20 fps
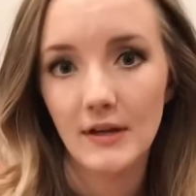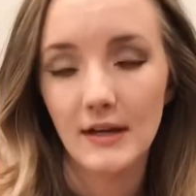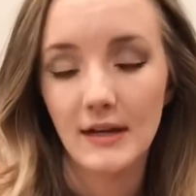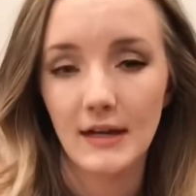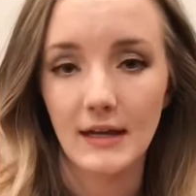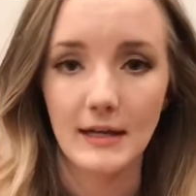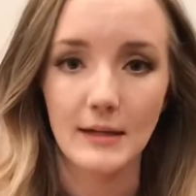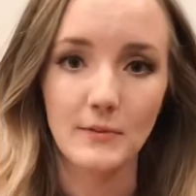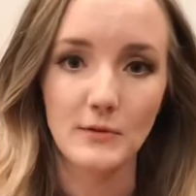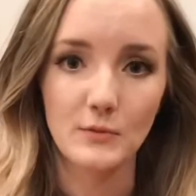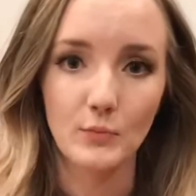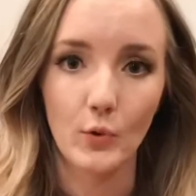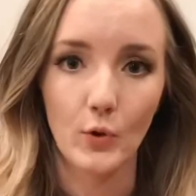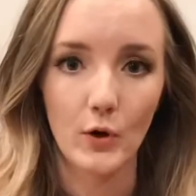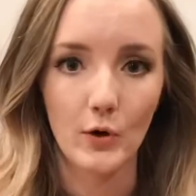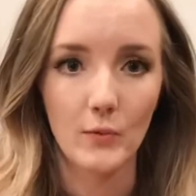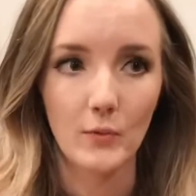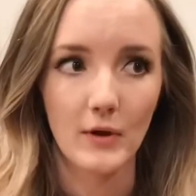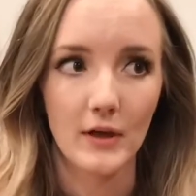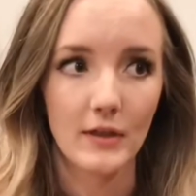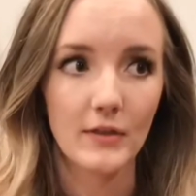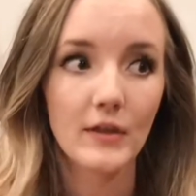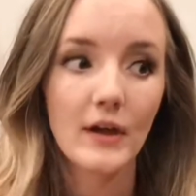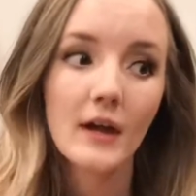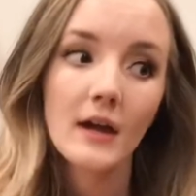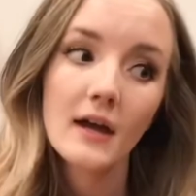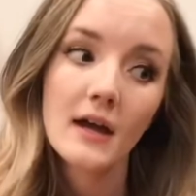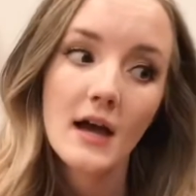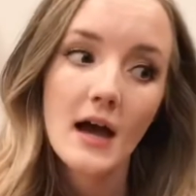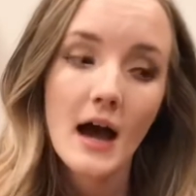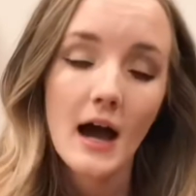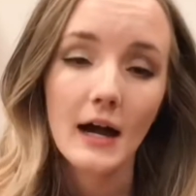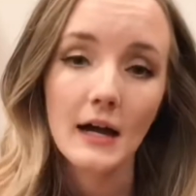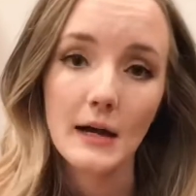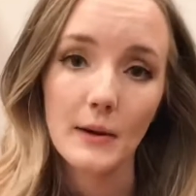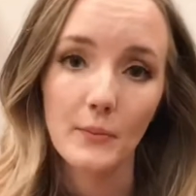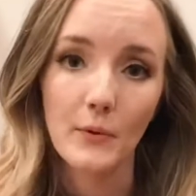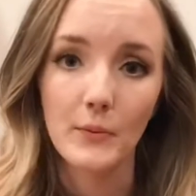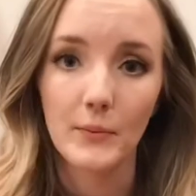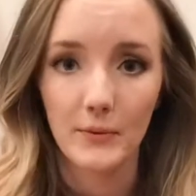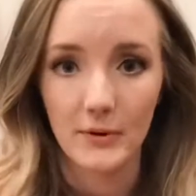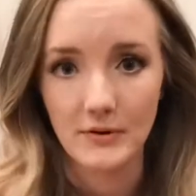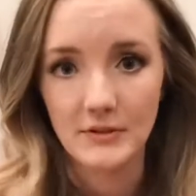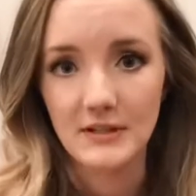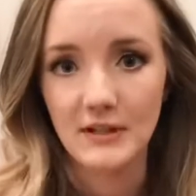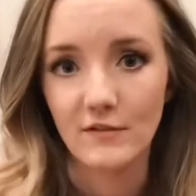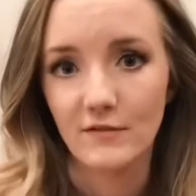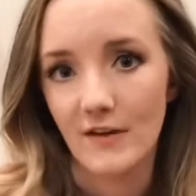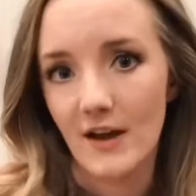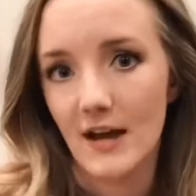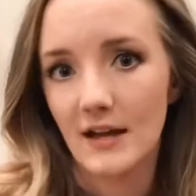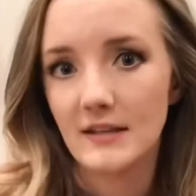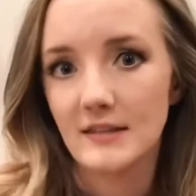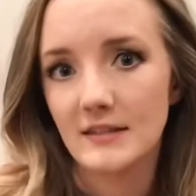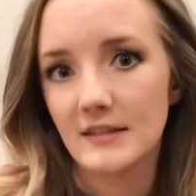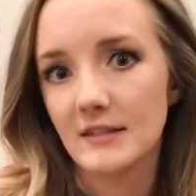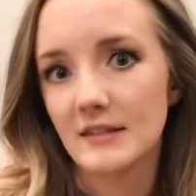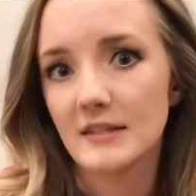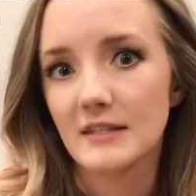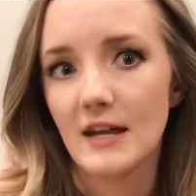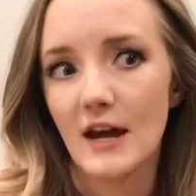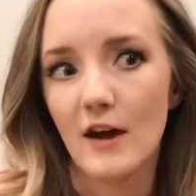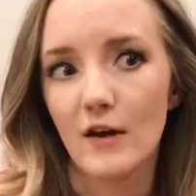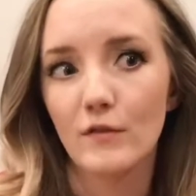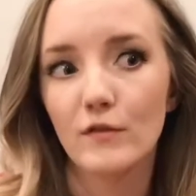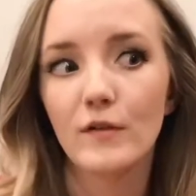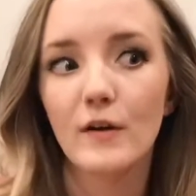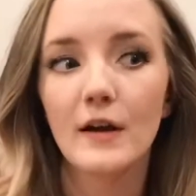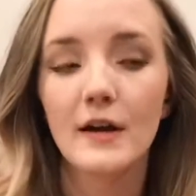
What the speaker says: and he was born with a couple of birth defects and stuff.